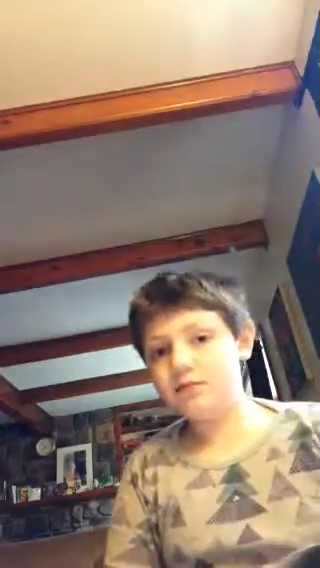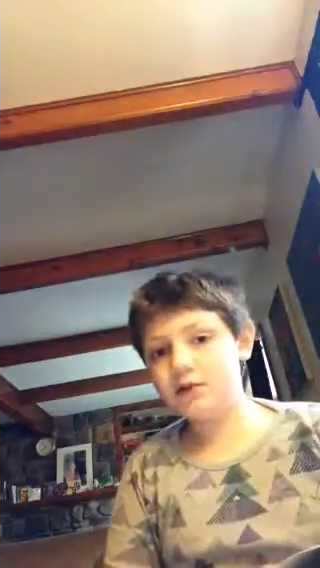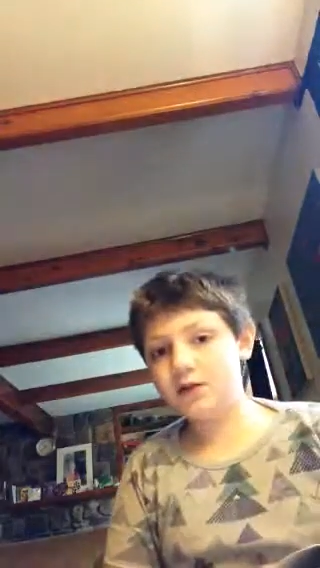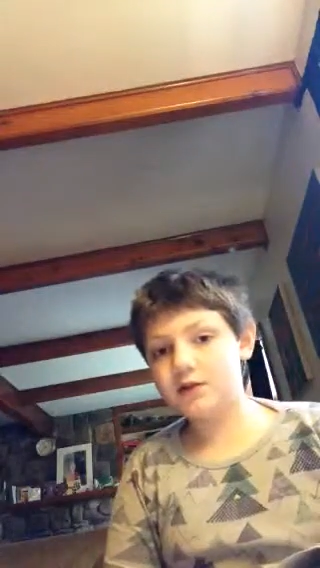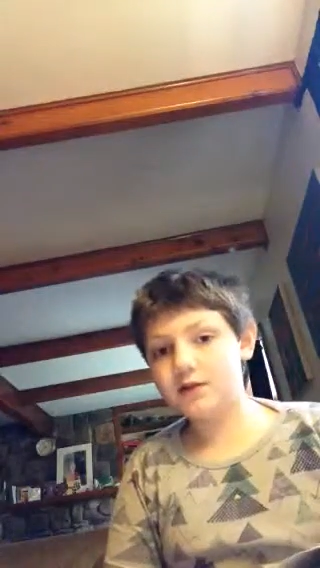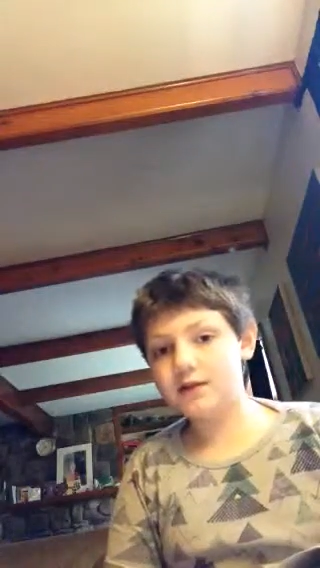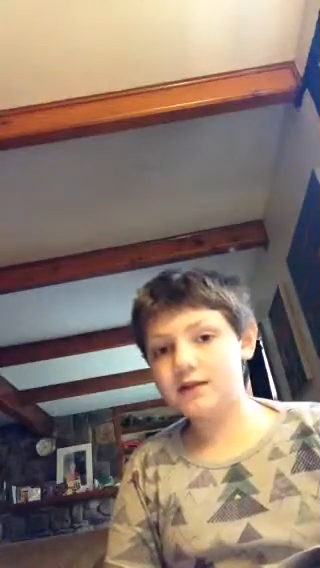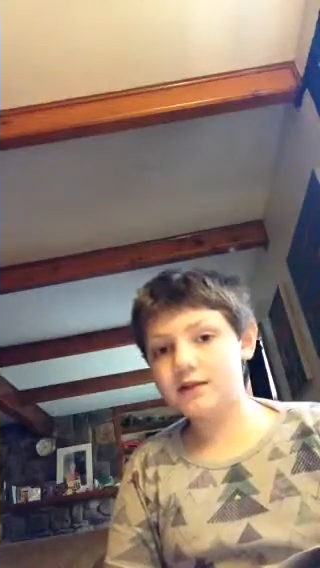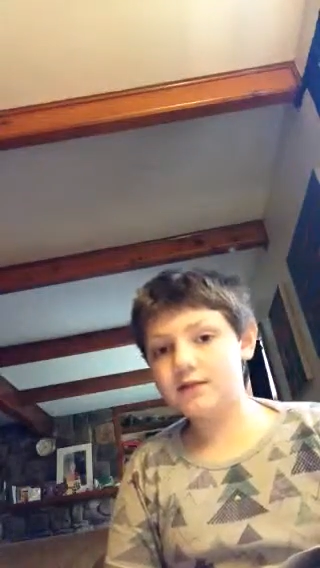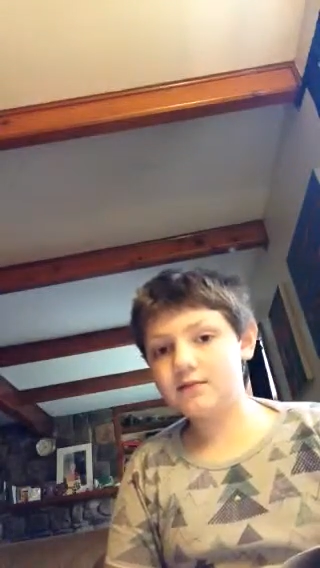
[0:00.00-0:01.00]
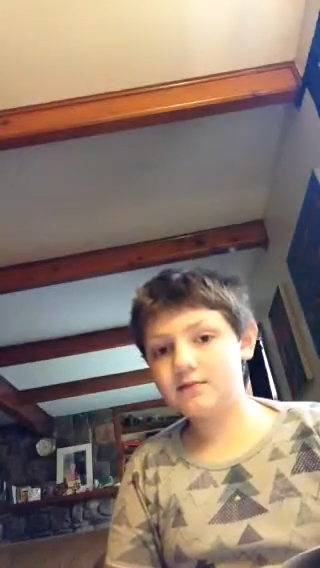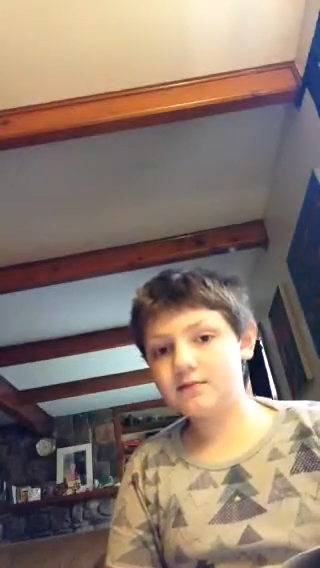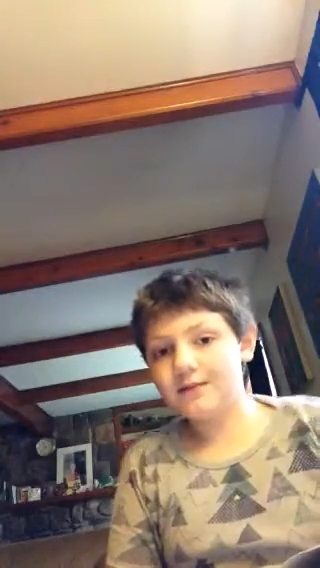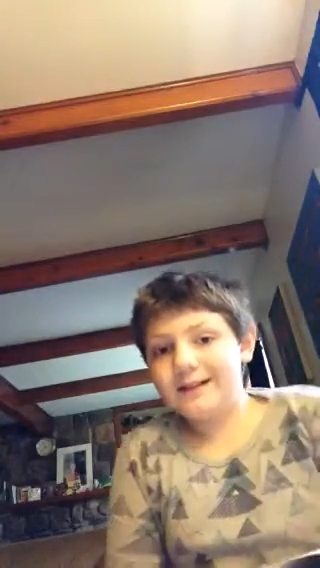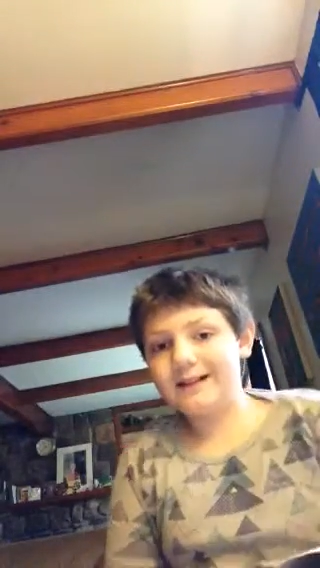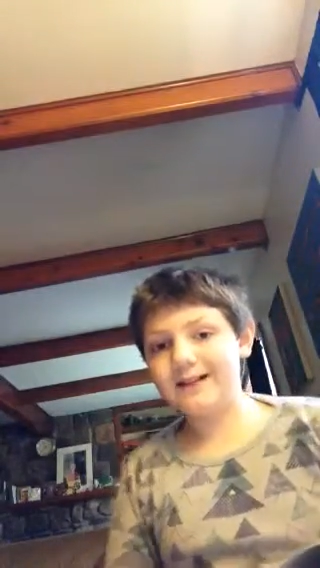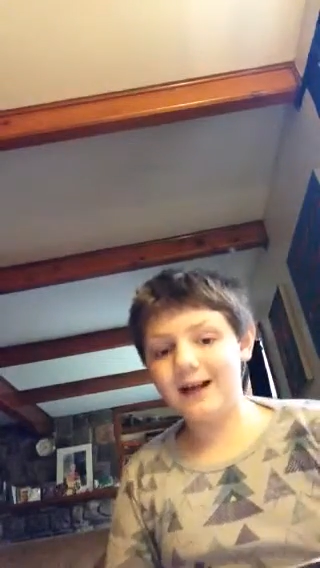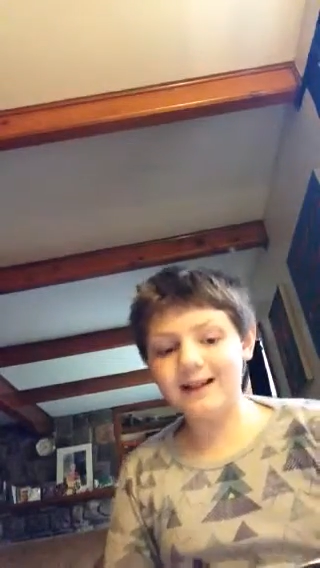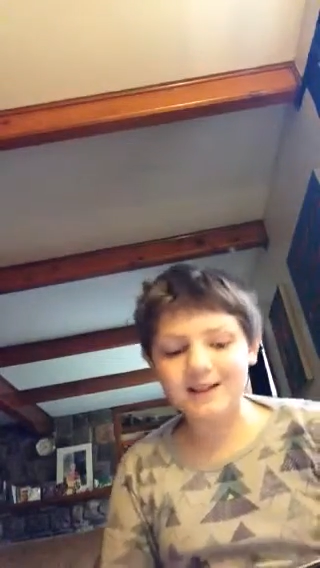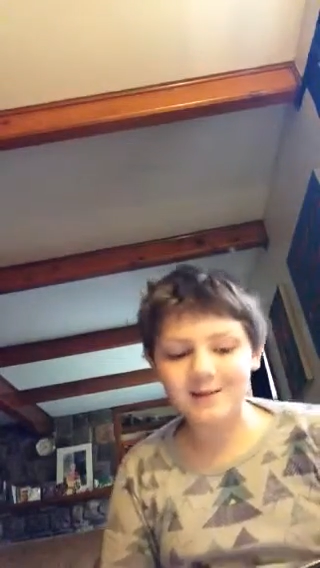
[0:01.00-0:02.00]
No, there isn't.
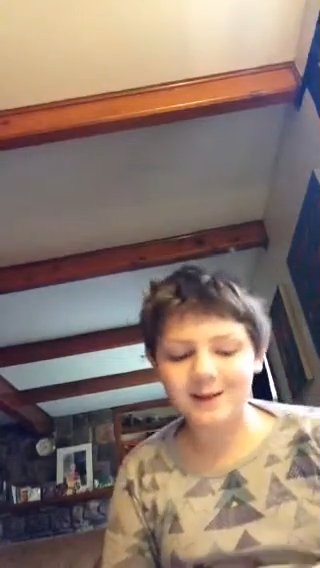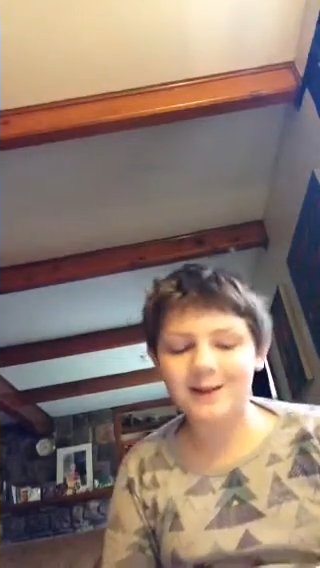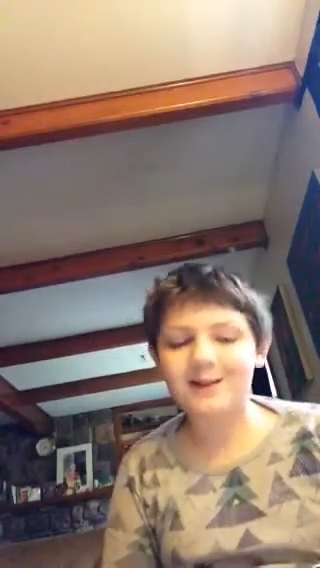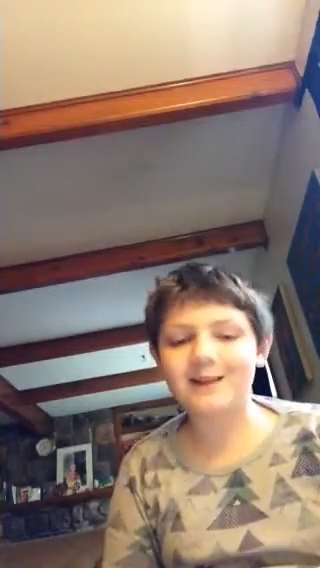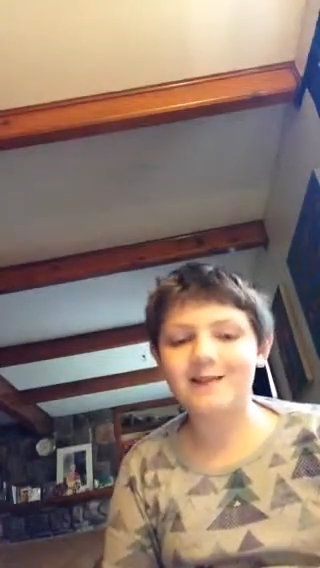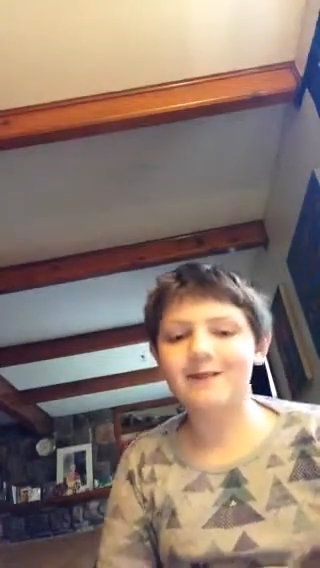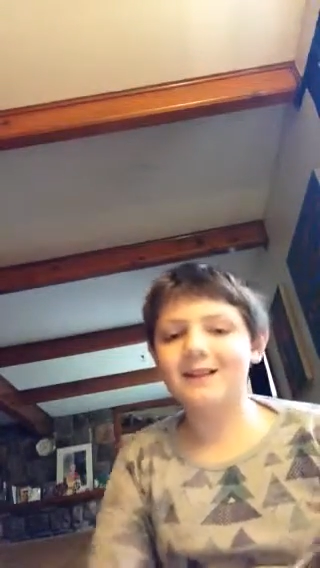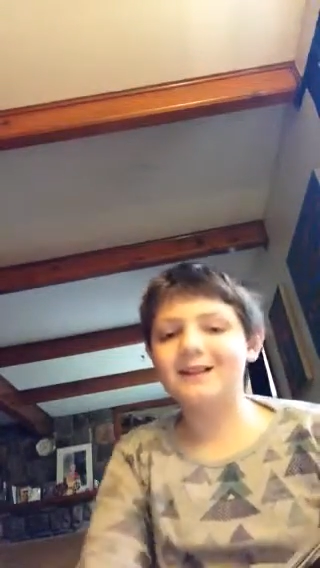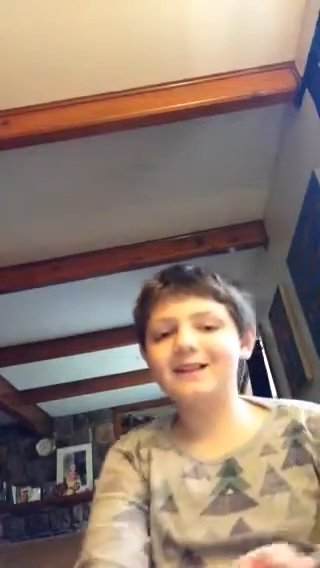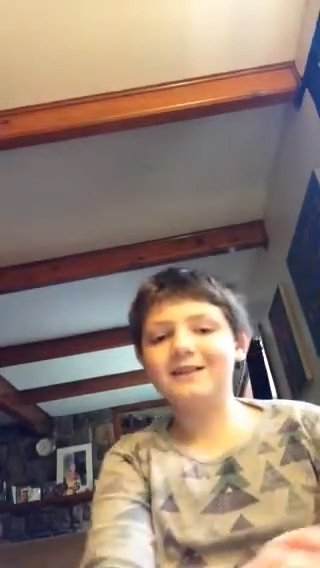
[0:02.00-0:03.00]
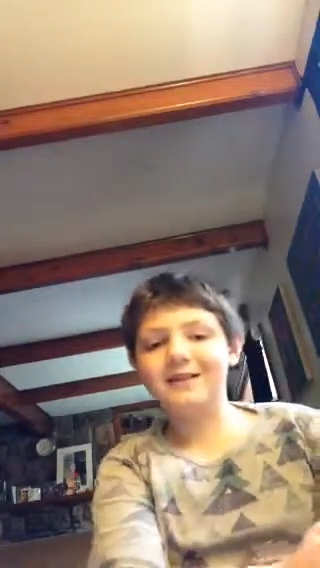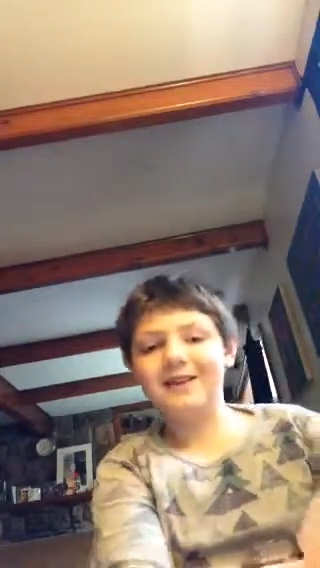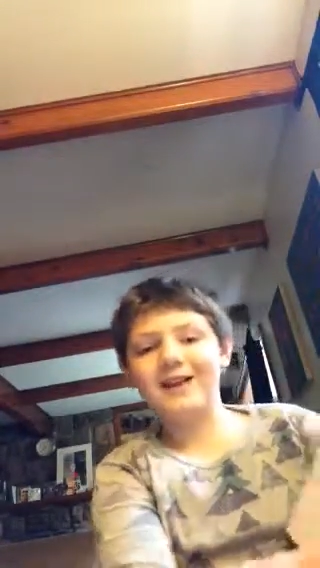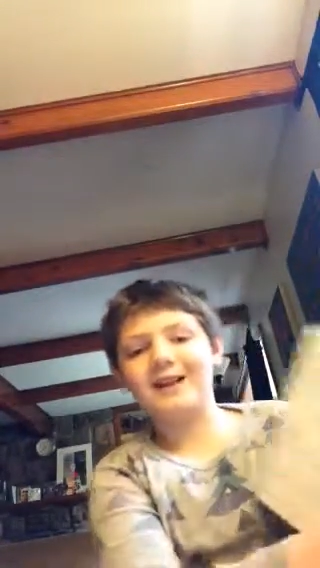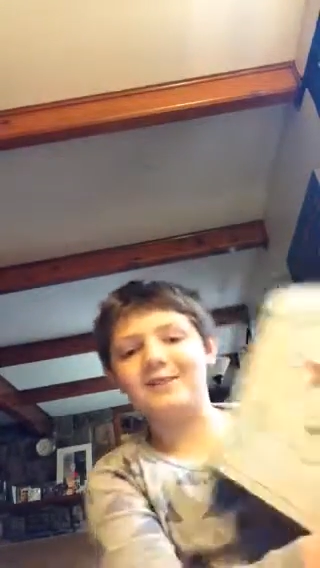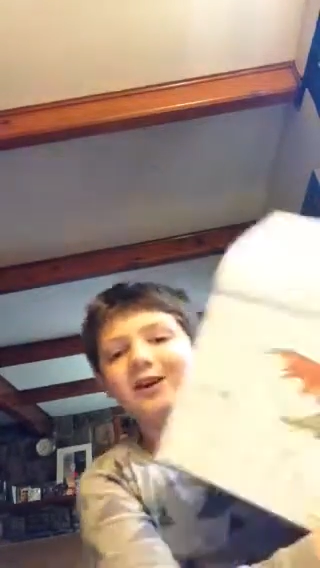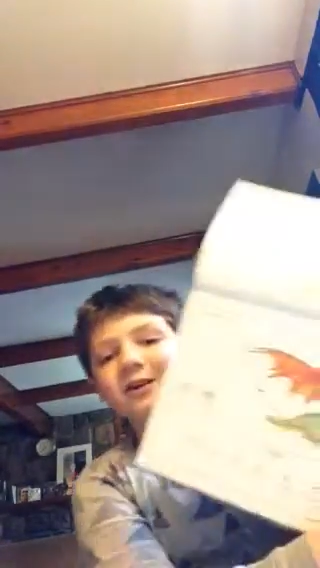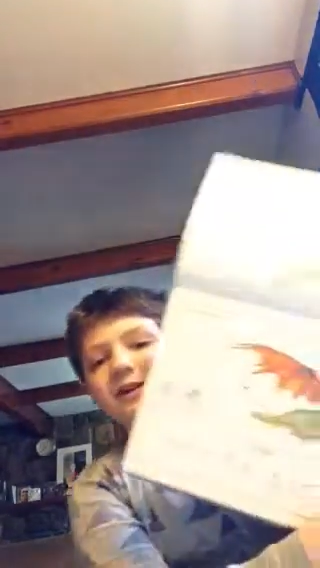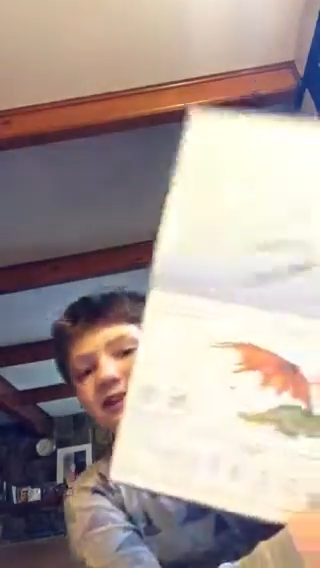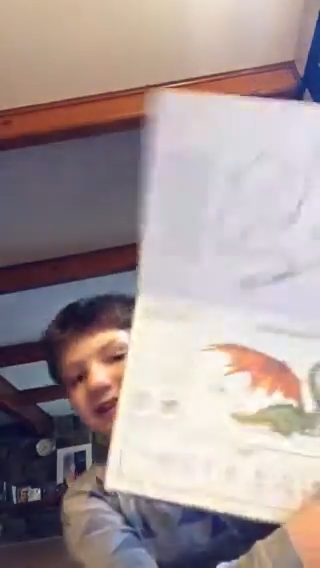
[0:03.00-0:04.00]
I guess we don't need one. We kind of
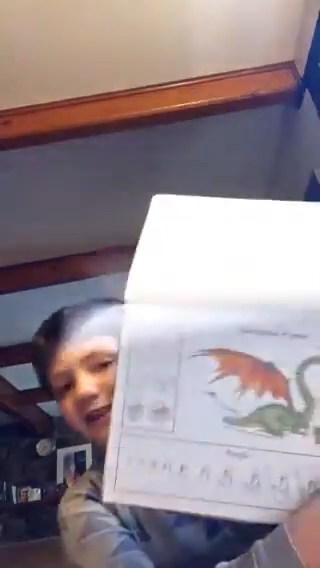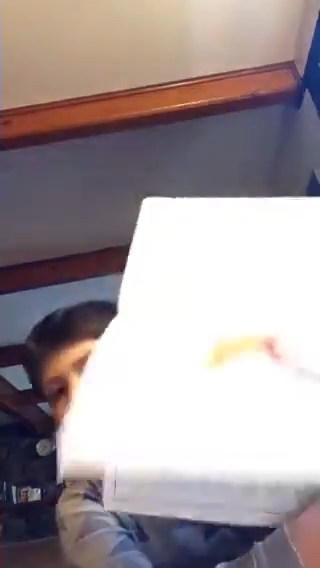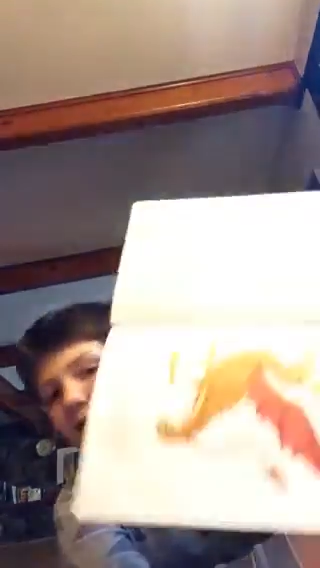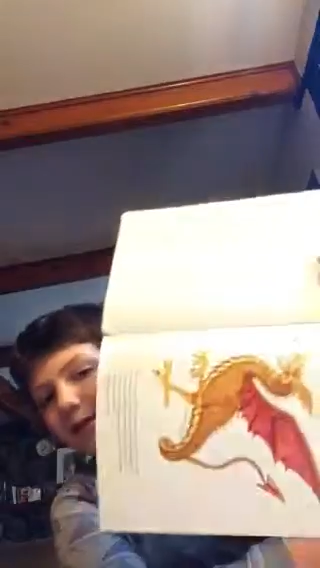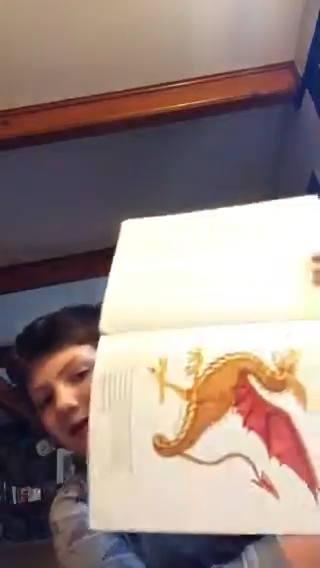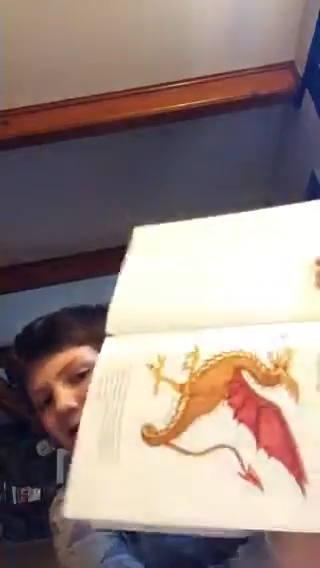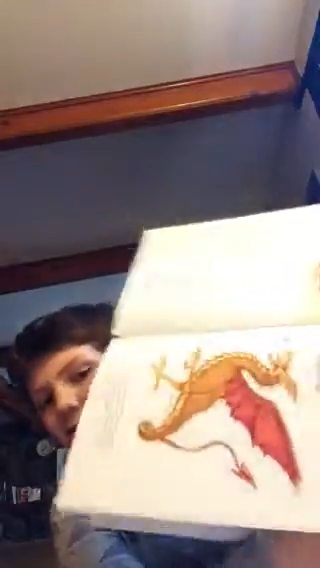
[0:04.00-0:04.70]
already know about